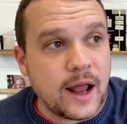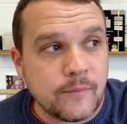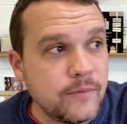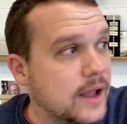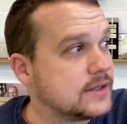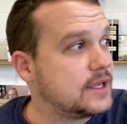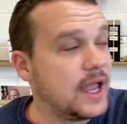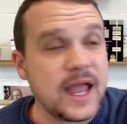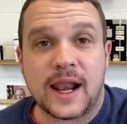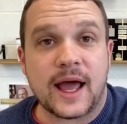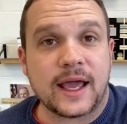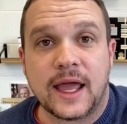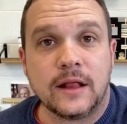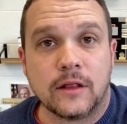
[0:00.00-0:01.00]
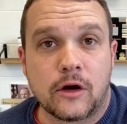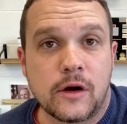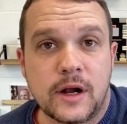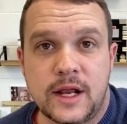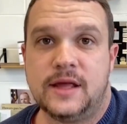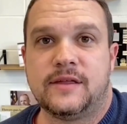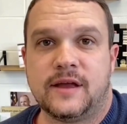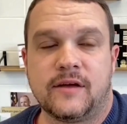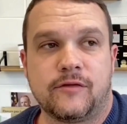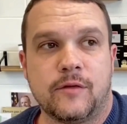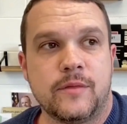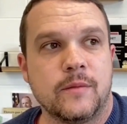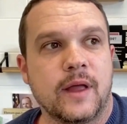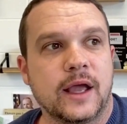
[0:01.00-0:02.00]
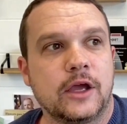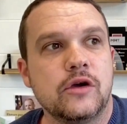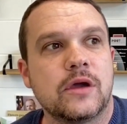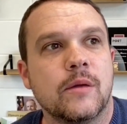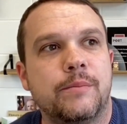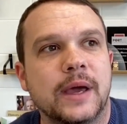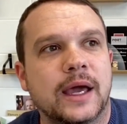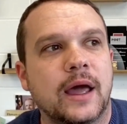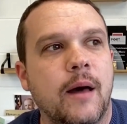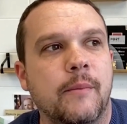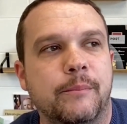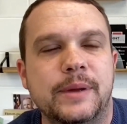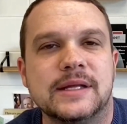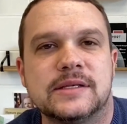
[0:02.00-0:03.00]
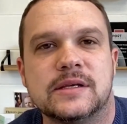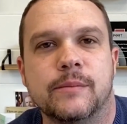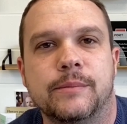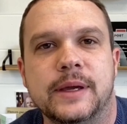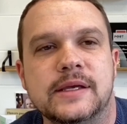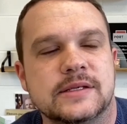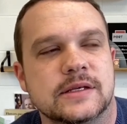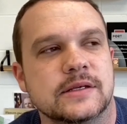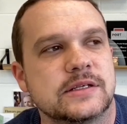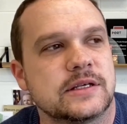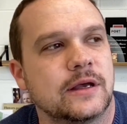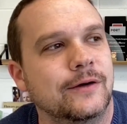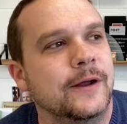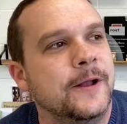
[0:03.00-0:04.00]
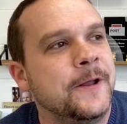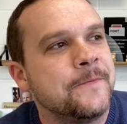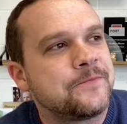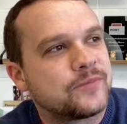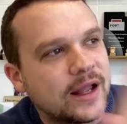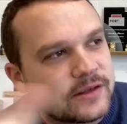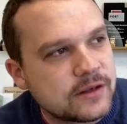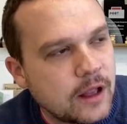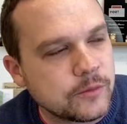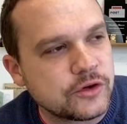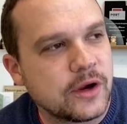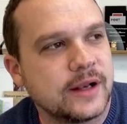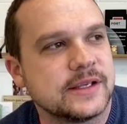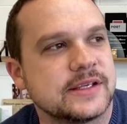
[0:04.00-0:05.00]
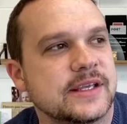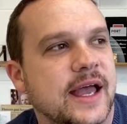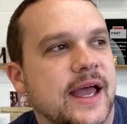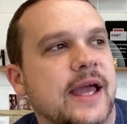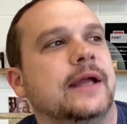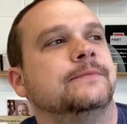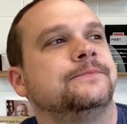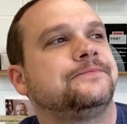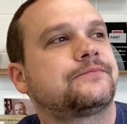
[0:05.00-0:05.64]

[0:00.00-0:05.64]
I'm not saying I can't learn anything from them. Like, you can pick up bits and pieces. So that's all I'm trying to say.